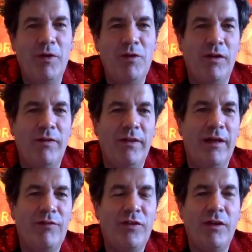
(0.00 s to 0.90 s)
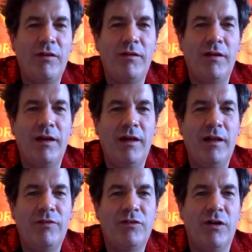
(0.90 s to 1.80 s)
move on now to
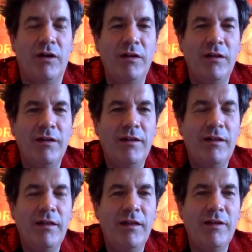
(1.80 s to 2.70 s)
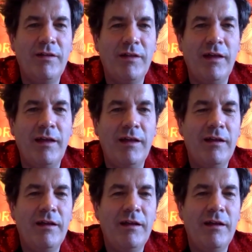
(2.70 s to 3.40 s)
Don. Are you there?